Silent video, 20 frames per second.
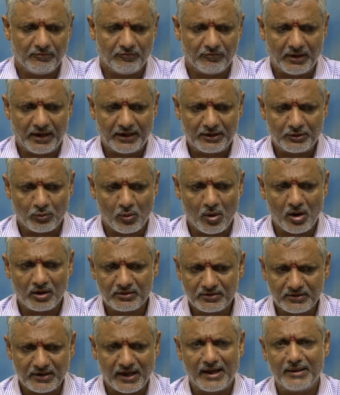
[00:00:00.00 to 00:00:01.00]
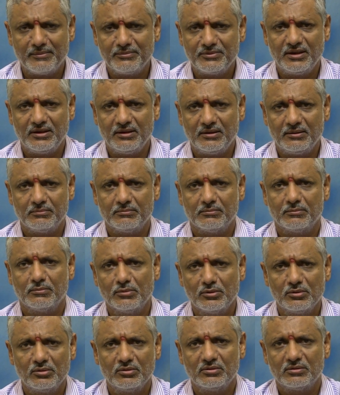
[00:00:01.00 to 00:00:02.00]
At what time the
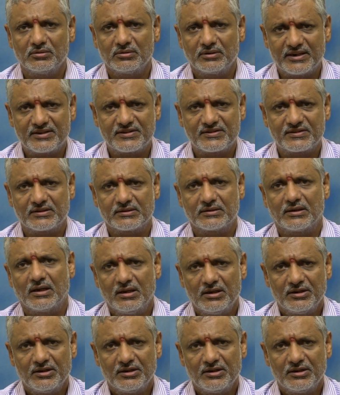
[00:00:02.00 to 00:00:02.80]
moon gets uh,